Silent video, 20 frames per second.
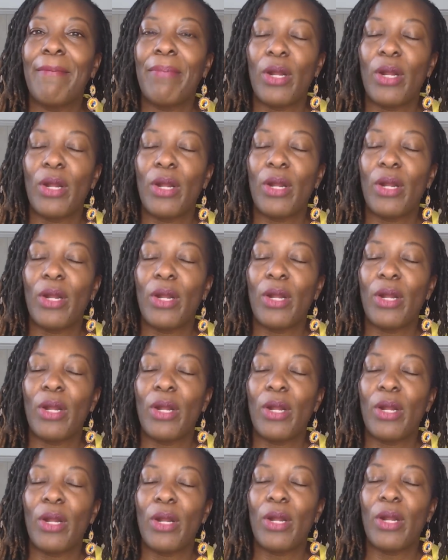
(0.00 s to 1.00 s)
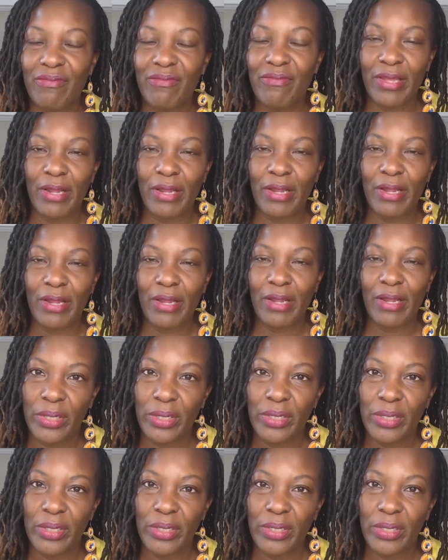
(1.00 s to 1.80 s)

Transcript: person came out of their power,